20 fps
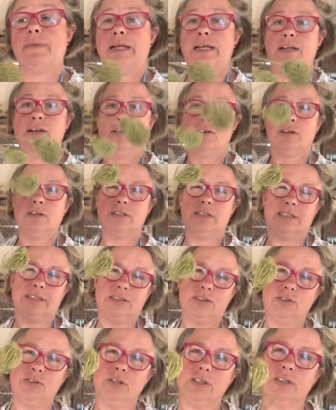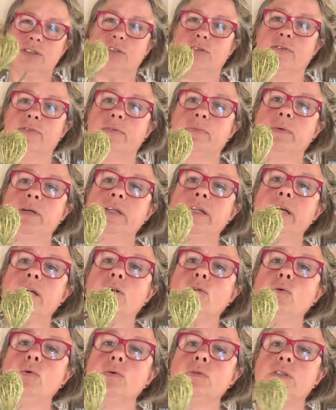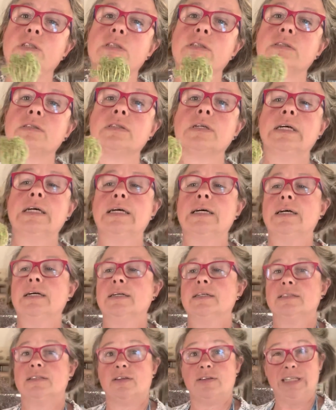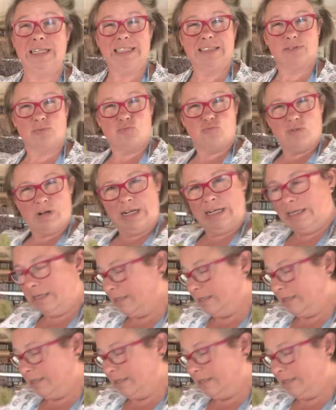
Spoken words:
And look at the structure of them, aren't they gorgeous? So these are really